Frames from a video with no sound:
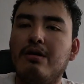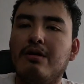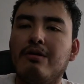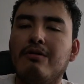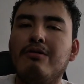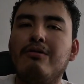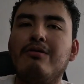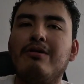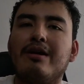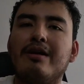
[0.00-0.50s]

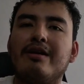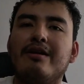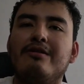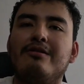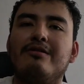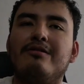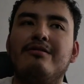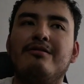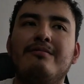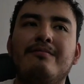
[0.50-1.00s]
oh, I
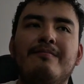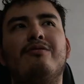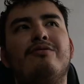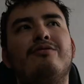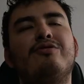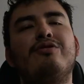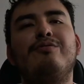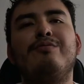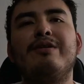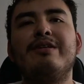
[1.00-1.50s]
cannot. Or
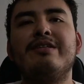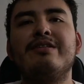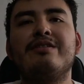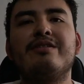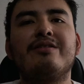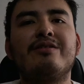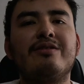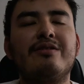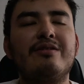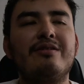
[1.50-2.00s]
someone
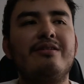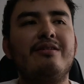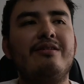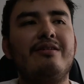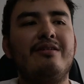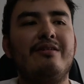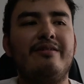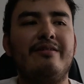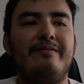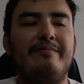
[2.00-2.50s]
is
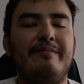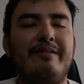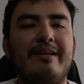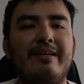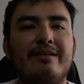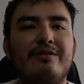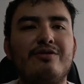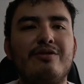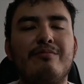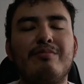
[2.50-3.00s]

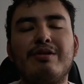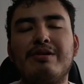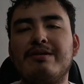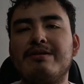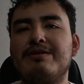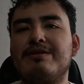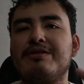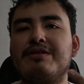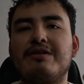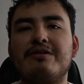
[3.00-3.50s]
like, something
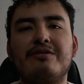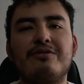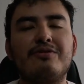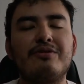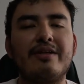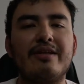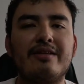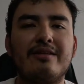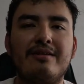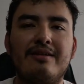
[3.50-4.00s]
is starting
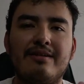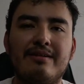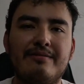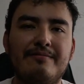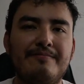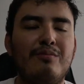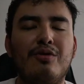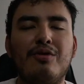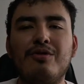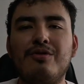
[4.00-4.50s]
to get like
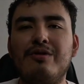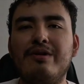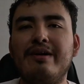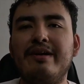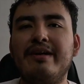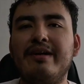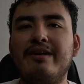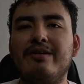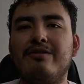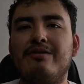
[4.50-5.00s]

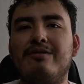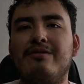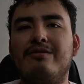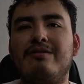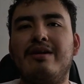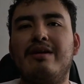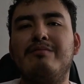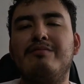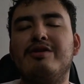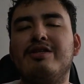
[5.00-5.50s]
boring,
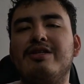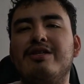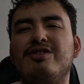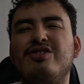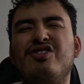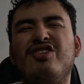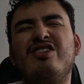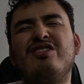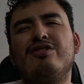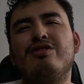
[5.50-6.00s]
or I'm not
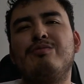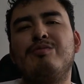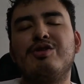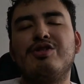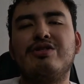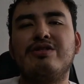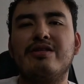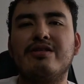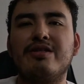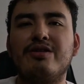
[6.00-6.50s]
enjoying so
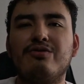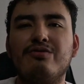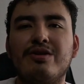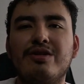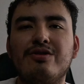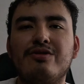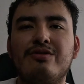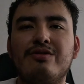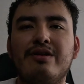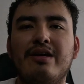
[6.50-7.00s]
much the
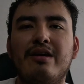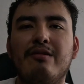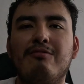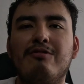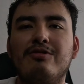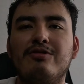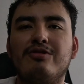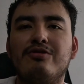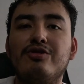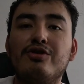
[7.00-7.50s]
situation, I
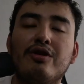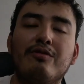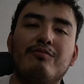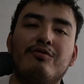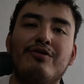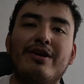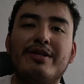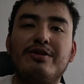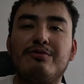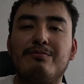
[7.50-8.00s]
will jump
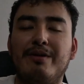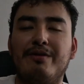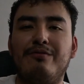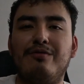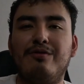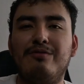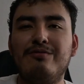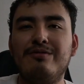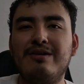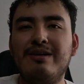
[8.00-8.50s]
right to my
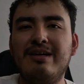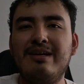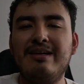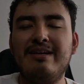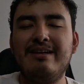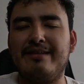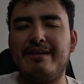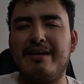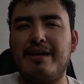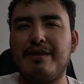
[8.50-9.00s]
phone.
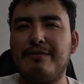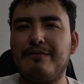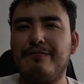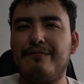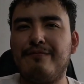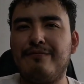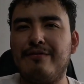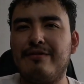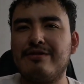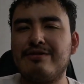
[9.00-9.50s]
And at
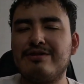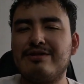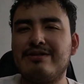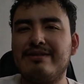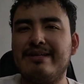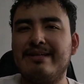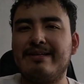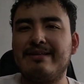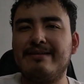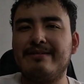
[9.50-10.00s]

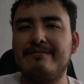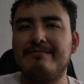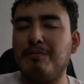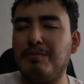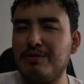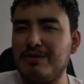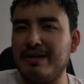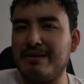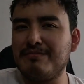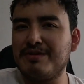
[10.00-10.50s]
first, like a
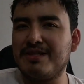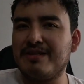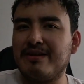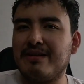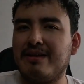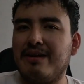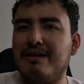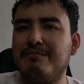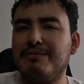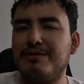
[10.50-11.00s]
couple times
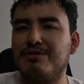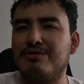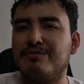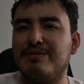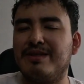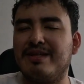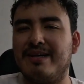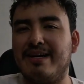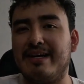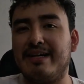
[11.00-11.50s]
it happened to
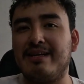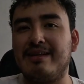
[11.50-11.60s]
me that I